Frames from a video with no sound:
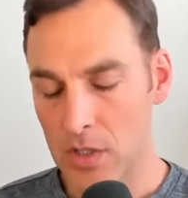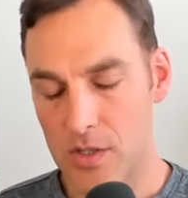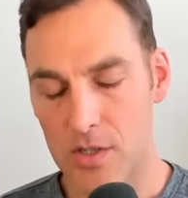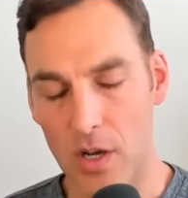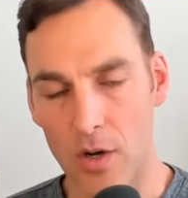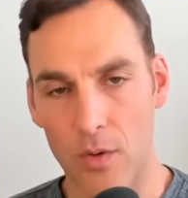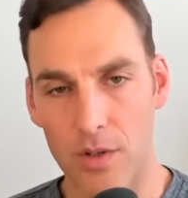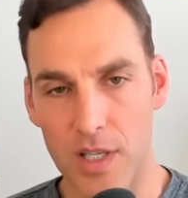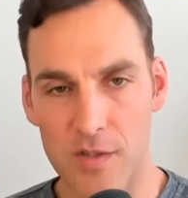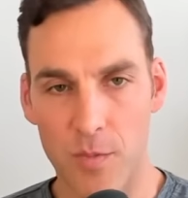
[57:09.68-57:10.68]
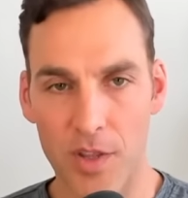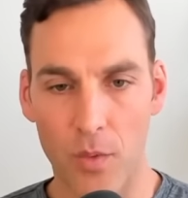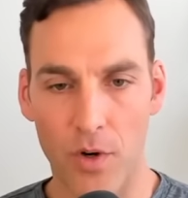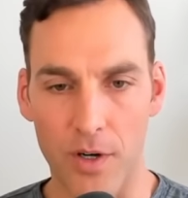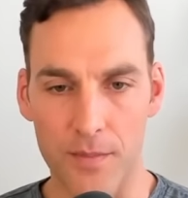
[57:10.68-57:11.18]
So let's spread the
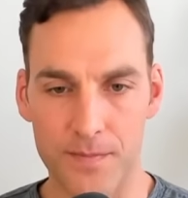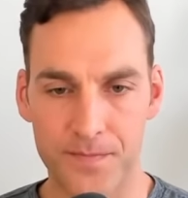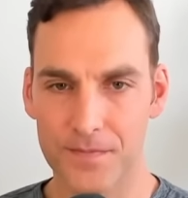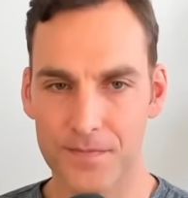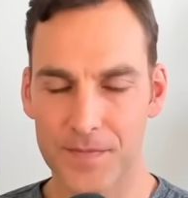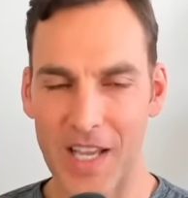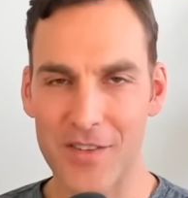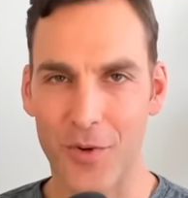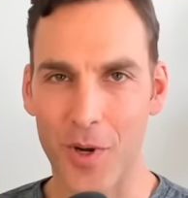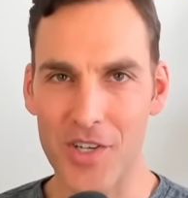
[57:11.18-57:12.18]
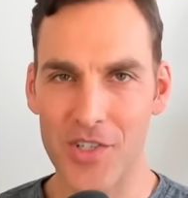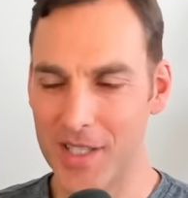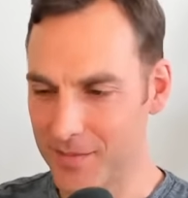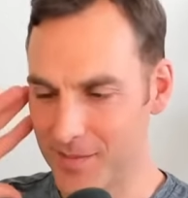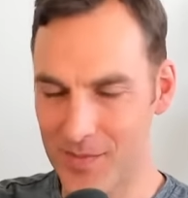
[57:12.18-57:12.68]
word. Thanks for
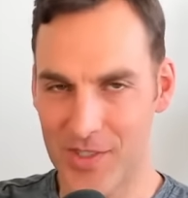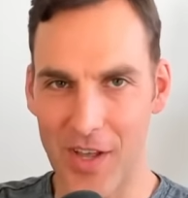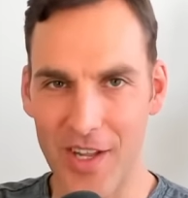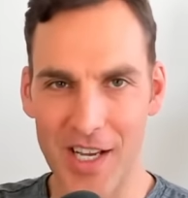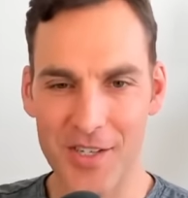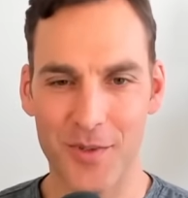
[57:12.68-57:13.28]
watching. See you on the next